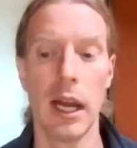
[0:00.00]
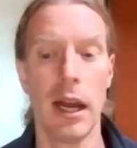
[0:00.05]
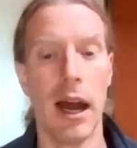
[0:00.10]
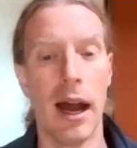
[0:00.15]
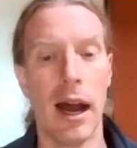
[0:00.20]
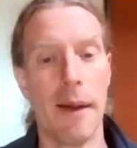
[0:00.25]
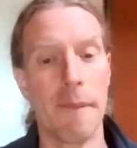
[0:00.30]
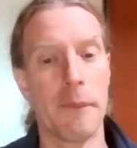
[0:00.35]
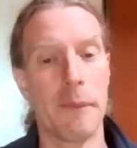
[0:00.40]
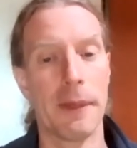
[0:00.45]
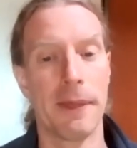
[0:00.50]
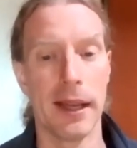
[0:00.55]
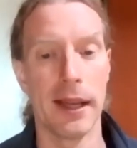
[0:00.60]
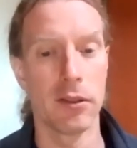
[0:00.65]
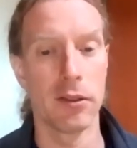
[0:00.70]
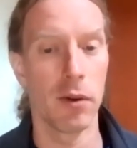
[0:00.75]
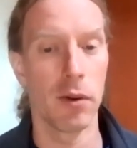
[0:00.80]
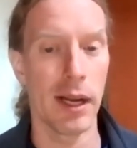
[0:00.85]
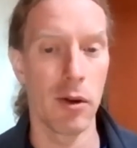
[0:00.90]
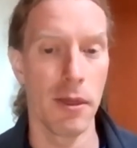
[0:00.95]
Um, but
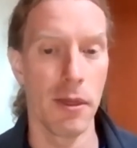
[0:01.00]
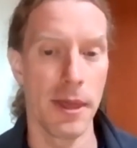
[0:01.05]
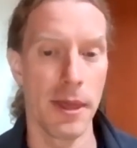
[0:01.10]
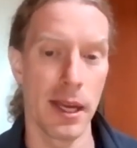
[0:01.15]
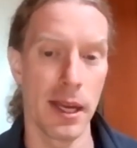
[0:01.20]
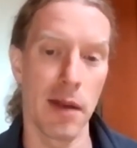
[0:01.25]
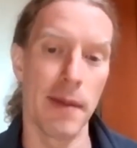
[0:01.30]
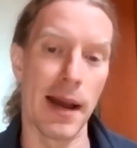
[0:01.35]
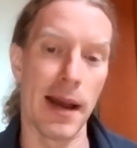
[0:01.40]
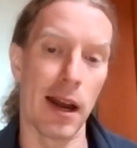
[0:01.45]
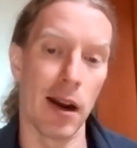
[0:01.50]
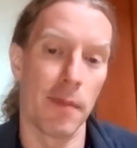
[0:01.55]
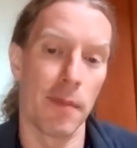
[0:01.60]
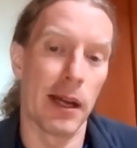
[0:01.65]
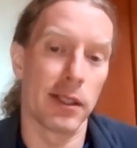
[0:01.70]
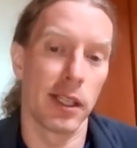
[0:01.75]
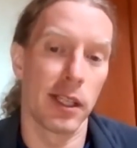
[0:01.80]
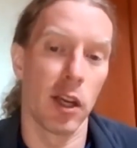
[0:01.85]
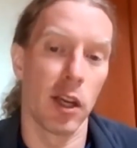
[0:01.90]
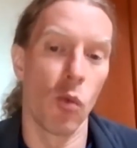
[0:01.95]
that's what I would think about,
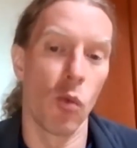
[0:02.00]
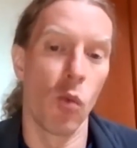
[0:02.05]
about saying,